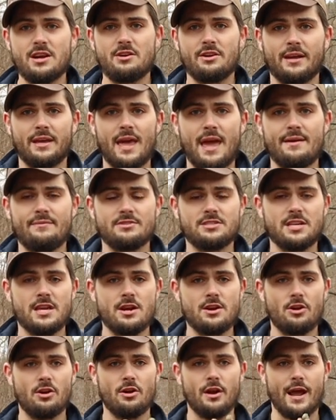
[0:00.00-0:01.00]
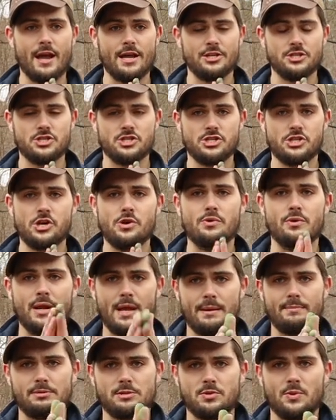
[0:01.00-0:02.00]
here and a canvas here and shoot
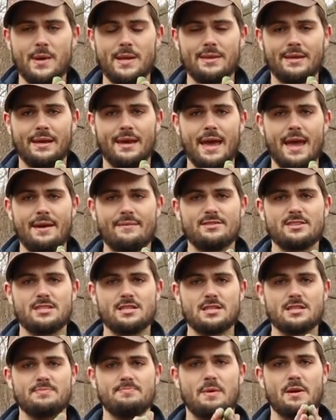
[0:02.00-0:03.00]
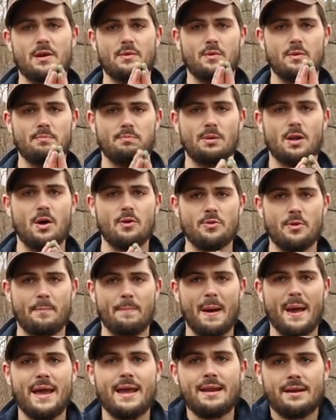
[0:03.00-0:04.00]
in between the canvases, but it would blow the
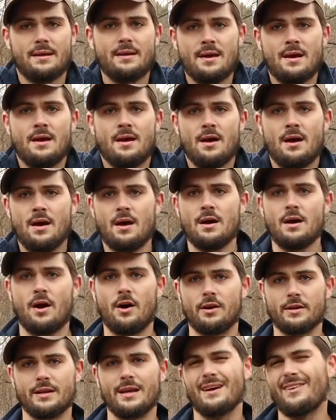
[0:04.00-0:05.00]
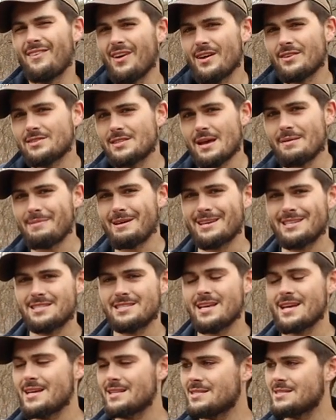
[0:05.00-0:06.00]
paint on to, does that make
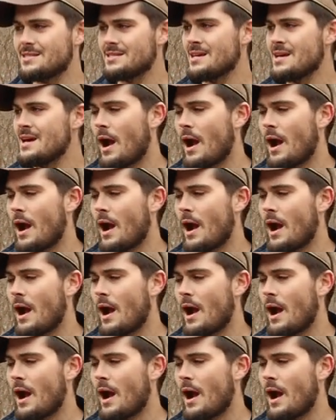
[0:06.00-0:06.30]
sense?